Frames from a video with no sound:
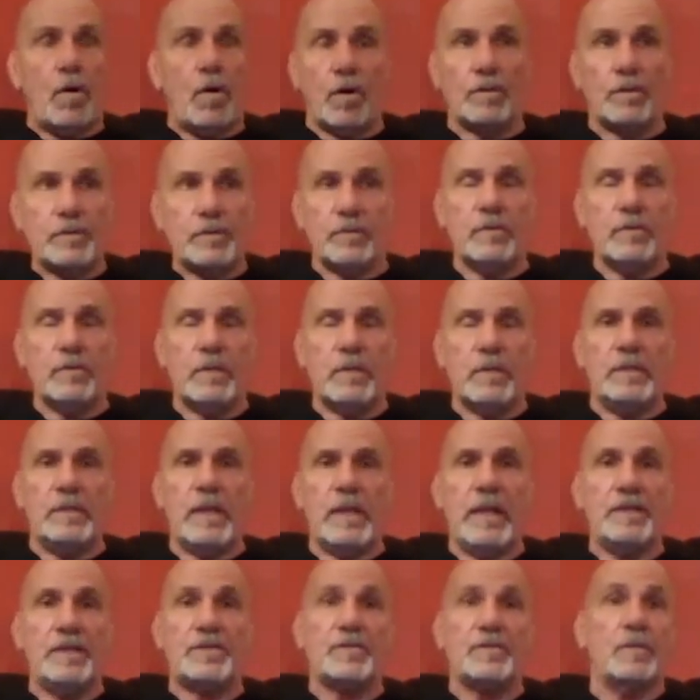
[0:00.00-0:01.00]
altar
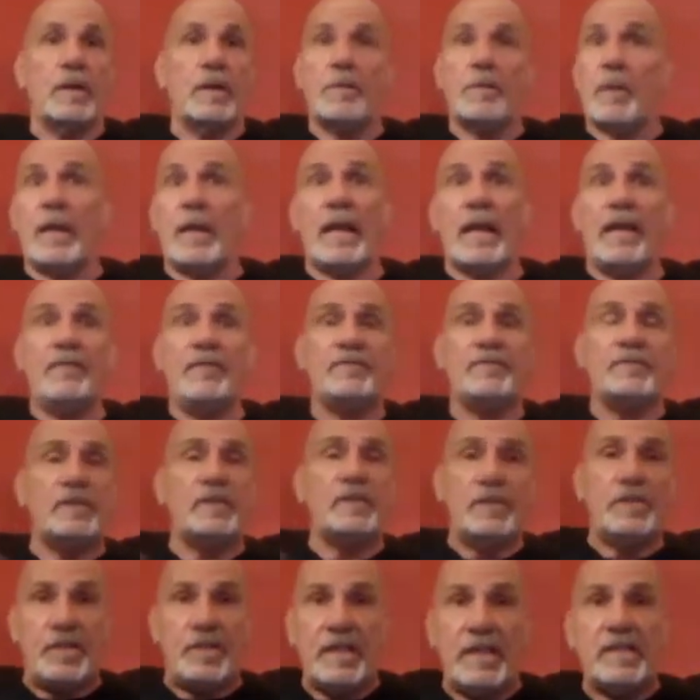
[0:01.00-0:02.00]
and surrender my life
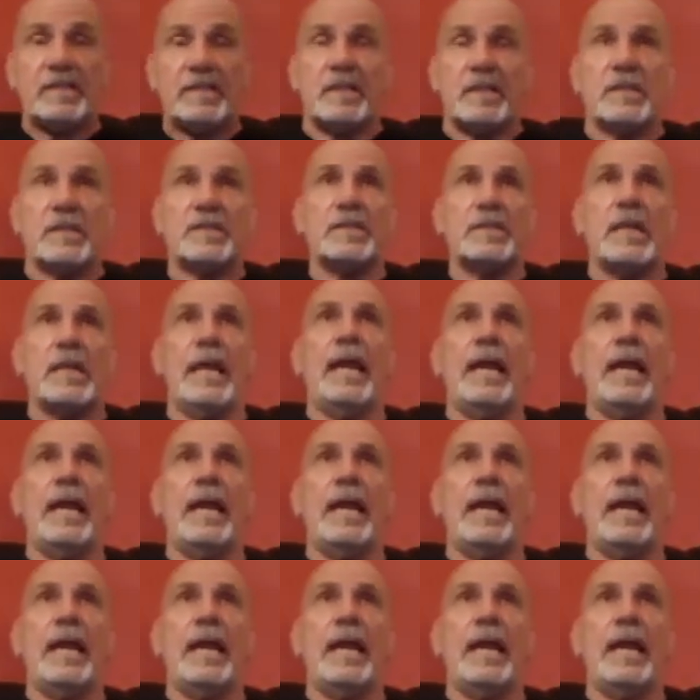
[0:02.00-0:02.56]
to Jesus.